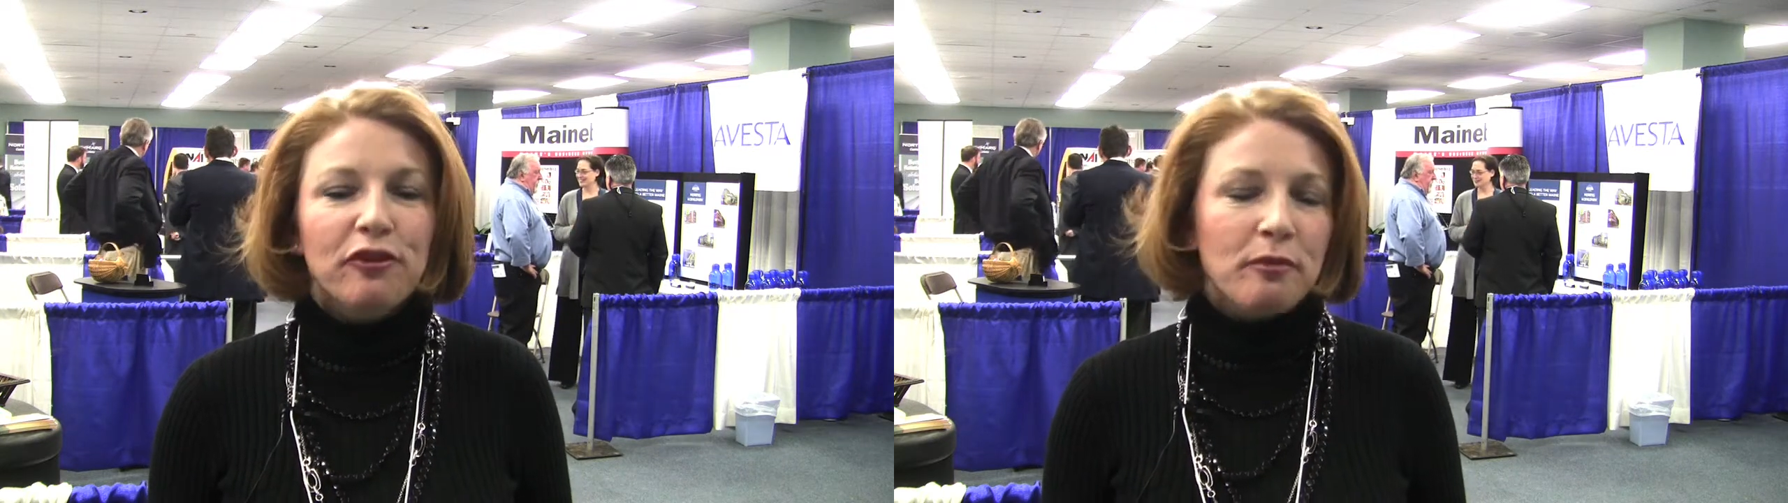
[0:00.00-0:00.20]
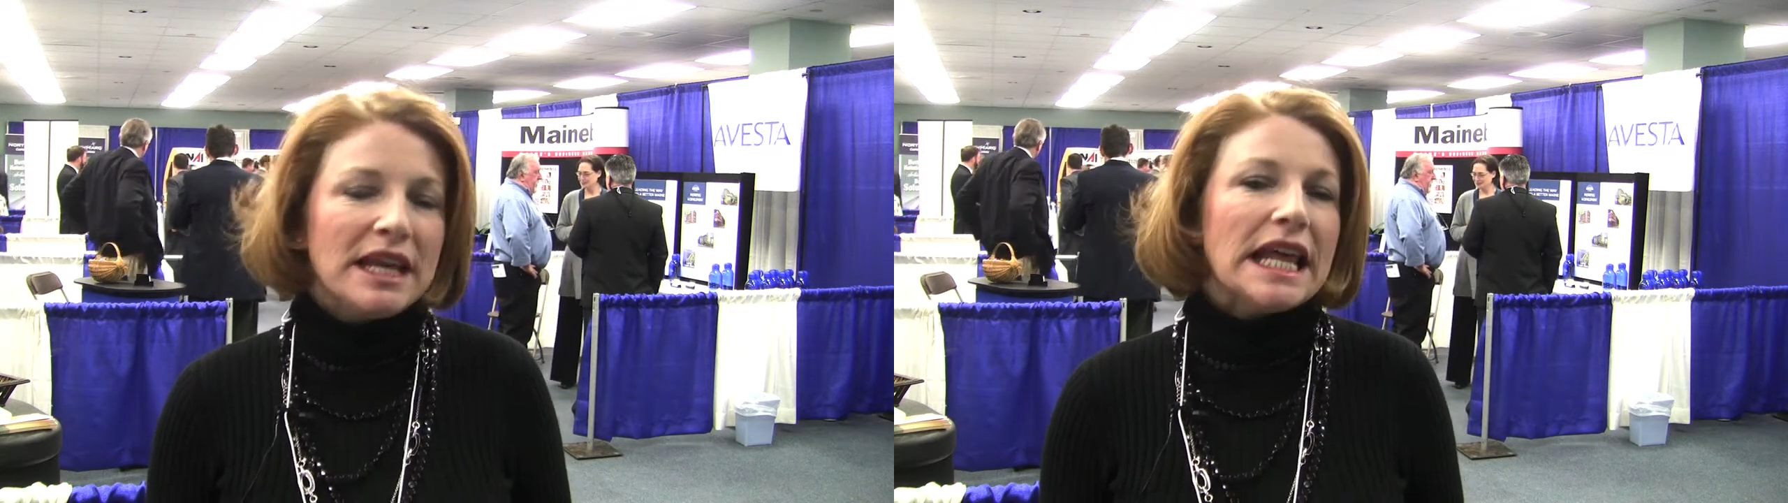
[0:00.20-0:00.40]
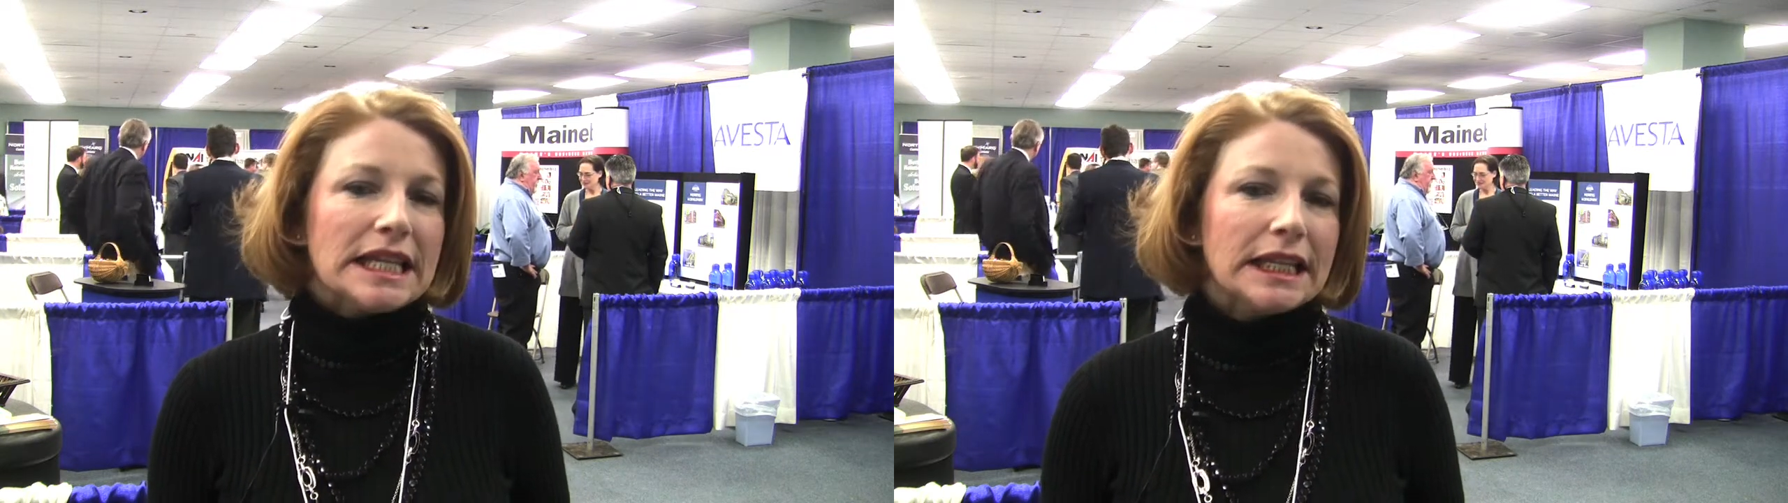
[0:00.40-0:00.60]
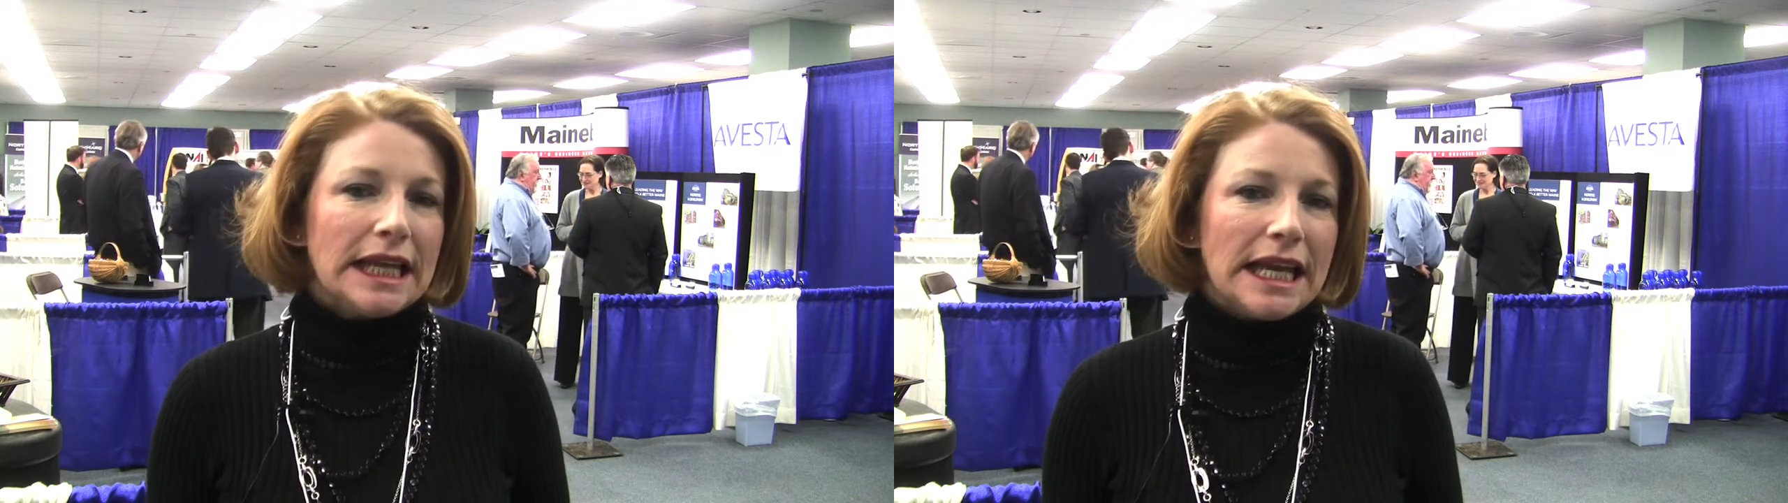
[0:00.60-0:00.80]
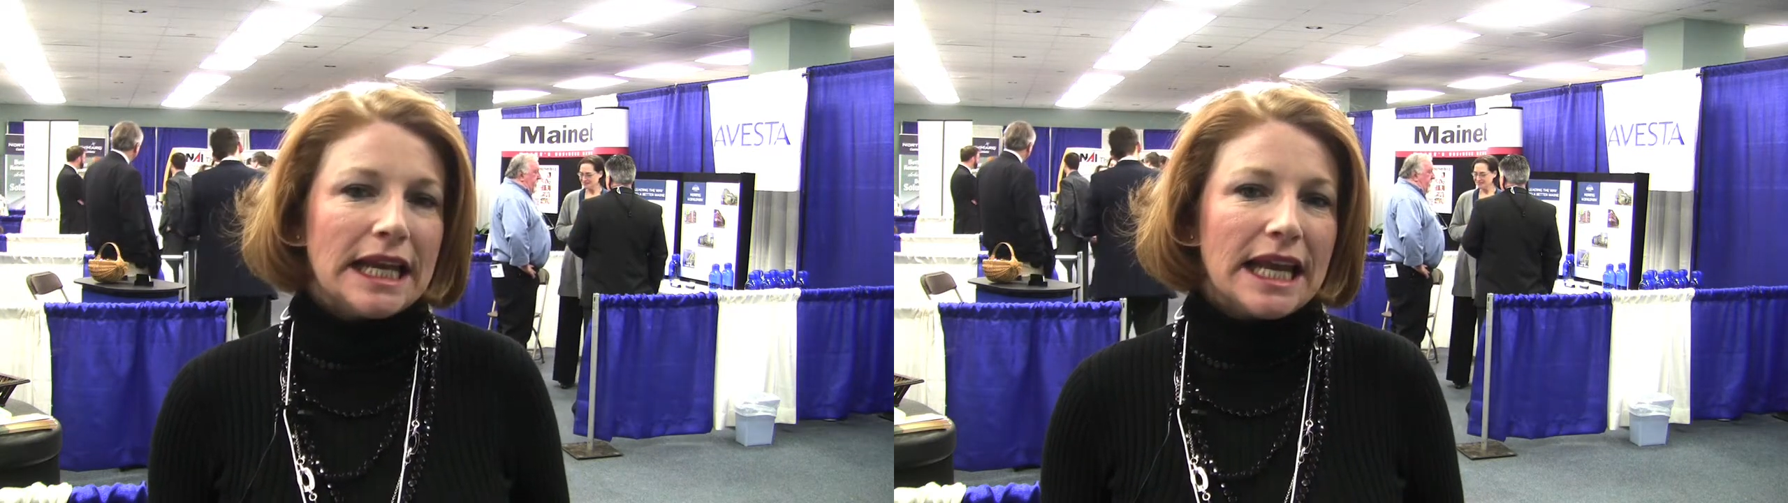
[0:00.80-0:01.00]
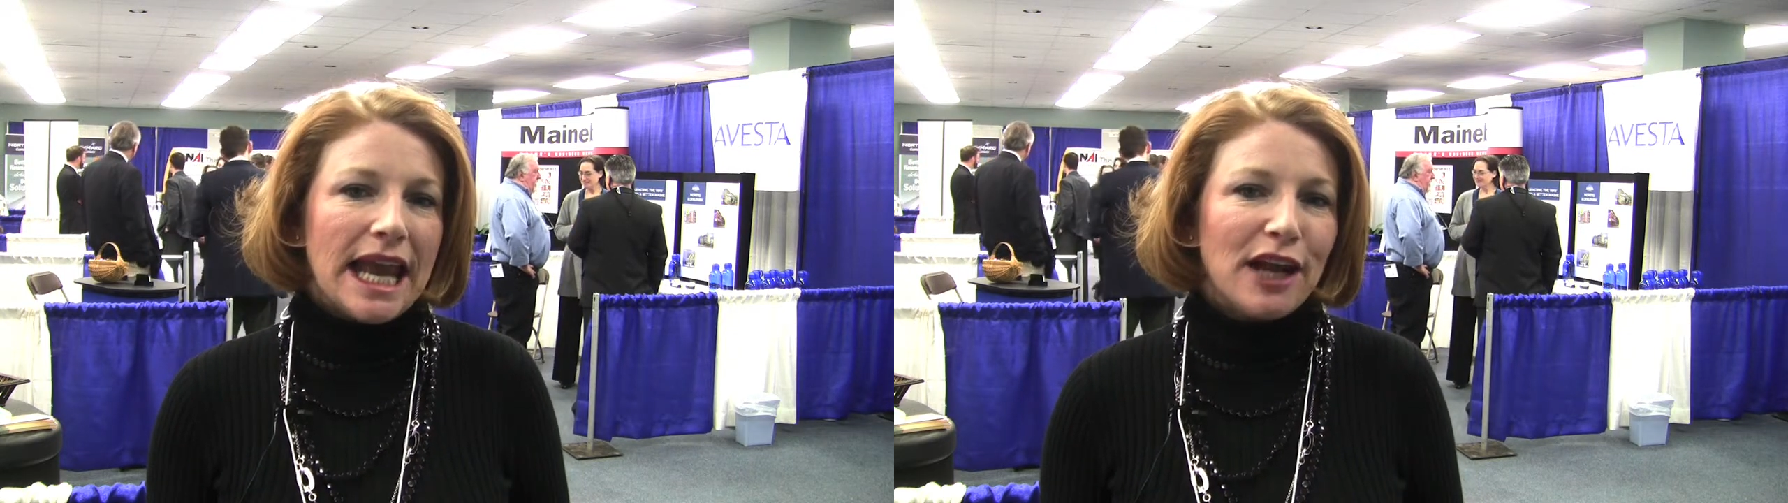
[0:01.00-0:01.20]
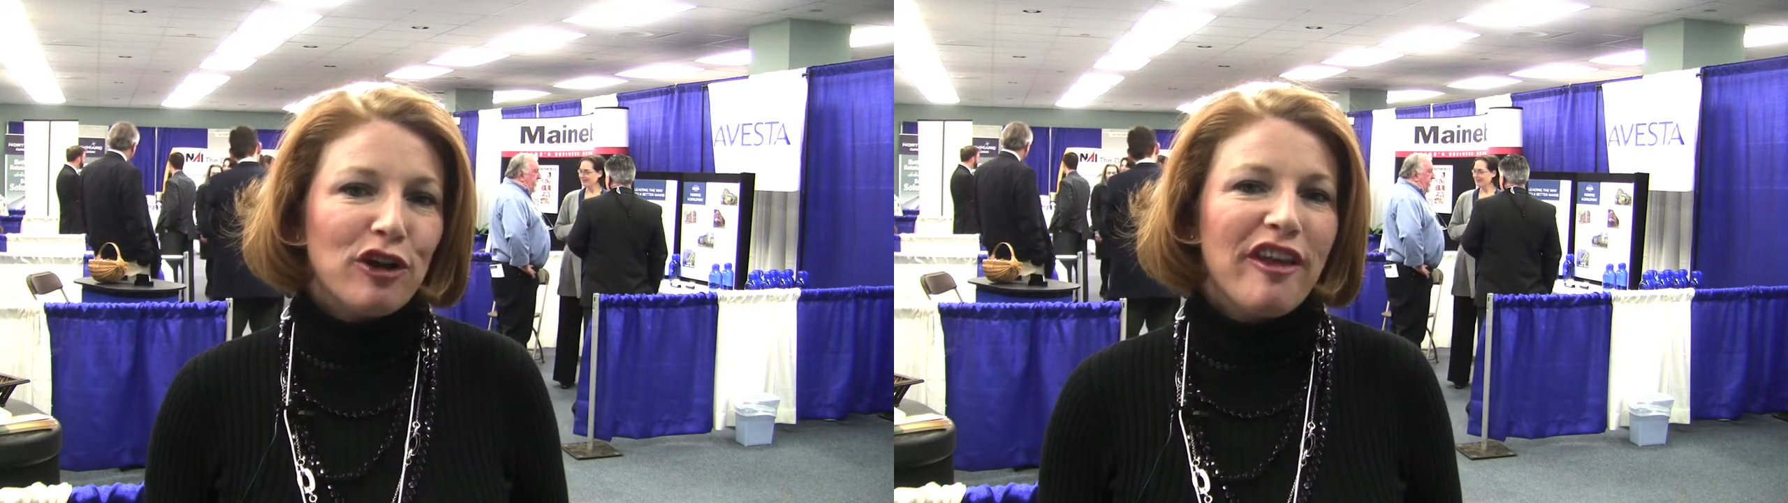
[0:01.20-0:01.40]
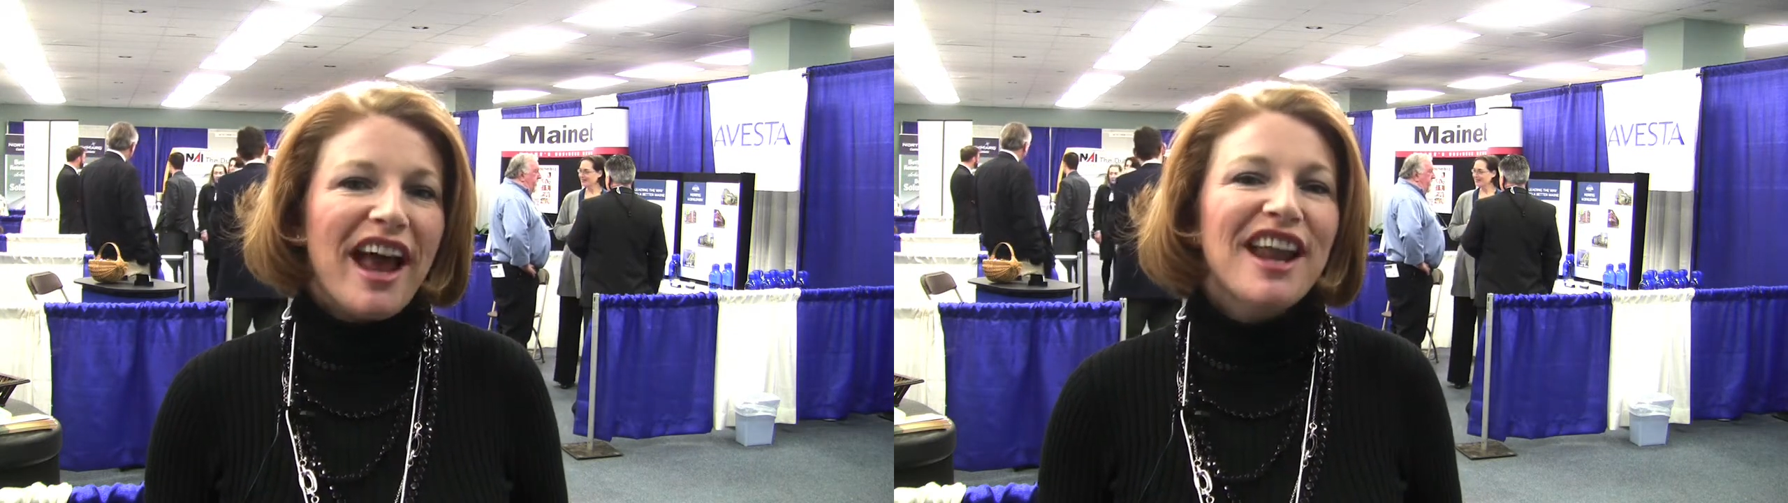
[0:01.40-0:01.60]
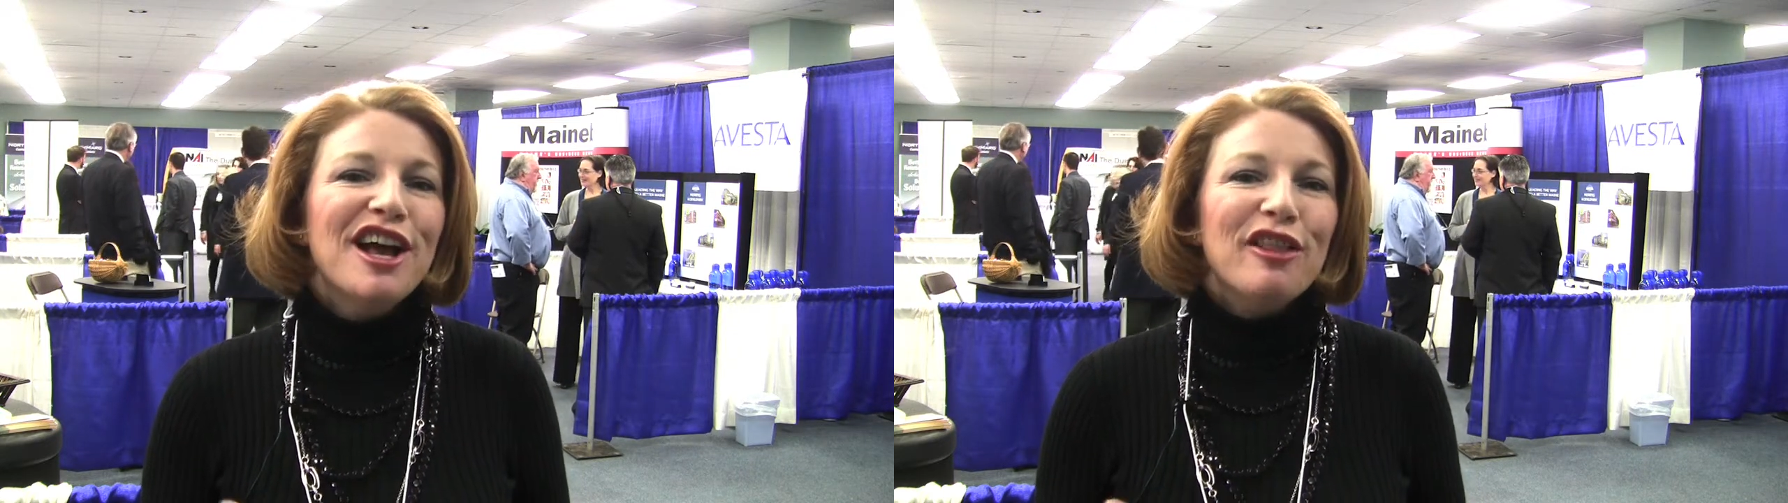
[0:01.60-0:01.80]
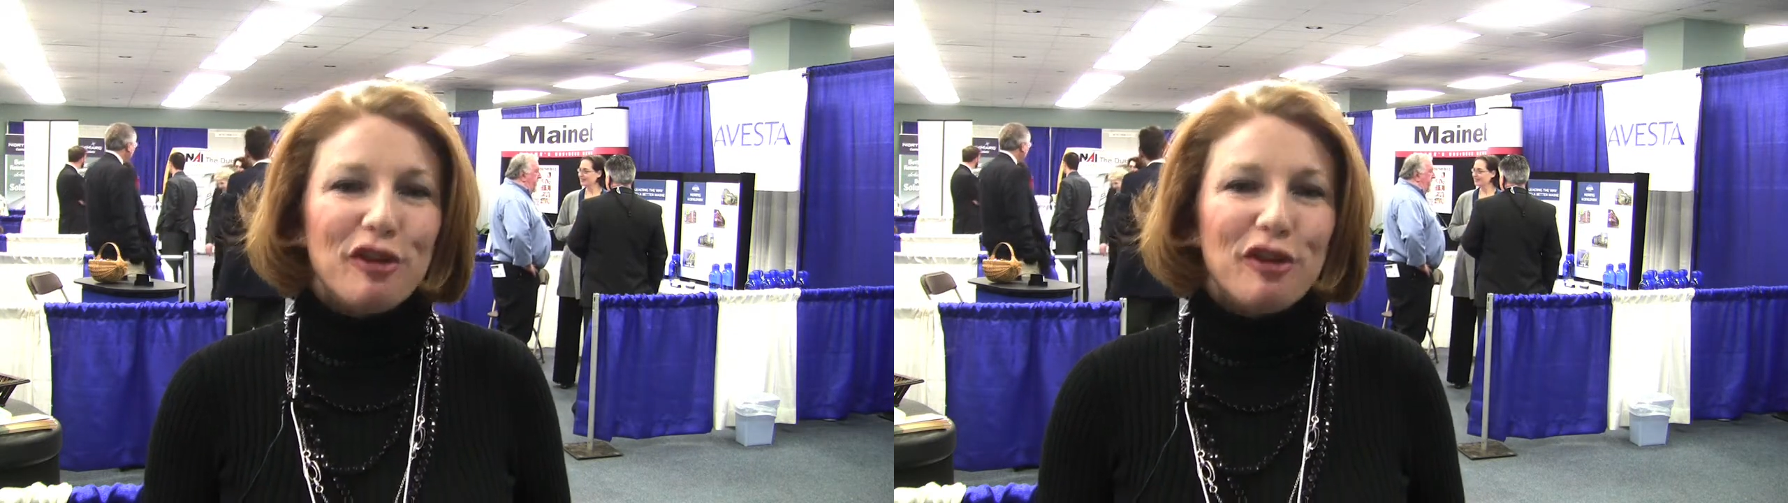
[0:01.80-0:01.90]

for me that's a leading indicator that